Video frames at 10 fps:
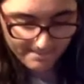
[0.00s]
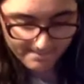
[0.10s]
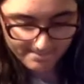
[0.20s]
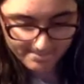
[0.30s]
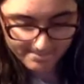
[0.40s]

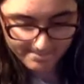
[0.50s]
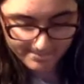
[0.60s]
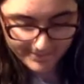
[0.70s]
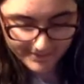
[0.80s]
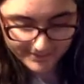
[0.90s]

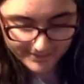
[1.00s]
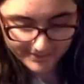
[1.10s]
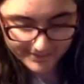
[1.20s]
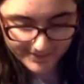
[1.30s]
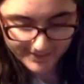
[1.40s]
basically
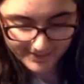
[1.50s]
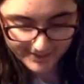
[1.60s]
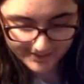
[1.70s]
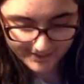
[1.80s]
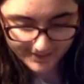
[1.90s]
it. I
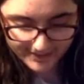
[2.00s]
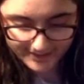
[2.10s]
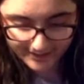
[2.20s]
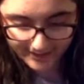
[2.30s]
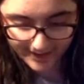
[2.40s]
still can't
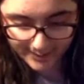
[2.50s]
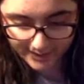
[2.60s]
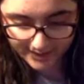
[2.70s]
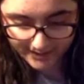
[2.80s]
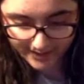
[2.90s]
believe that
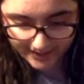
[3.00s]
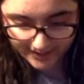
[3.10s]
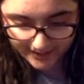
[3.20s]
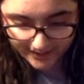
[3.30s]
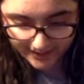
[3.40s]
this is like
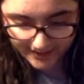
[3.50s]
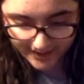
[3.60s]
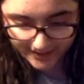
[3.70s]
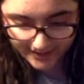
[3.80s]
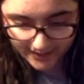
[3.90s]

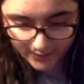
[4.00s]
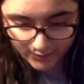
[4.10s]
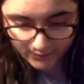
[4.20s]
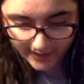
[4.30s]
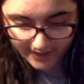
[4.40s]
real.
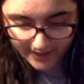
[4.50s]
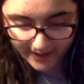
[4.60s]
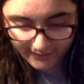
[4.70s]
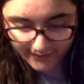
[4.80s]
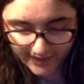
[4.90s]
I feel
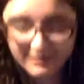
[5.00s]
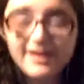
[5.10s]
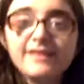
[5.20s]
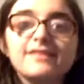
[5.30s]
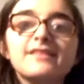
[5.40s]
like this is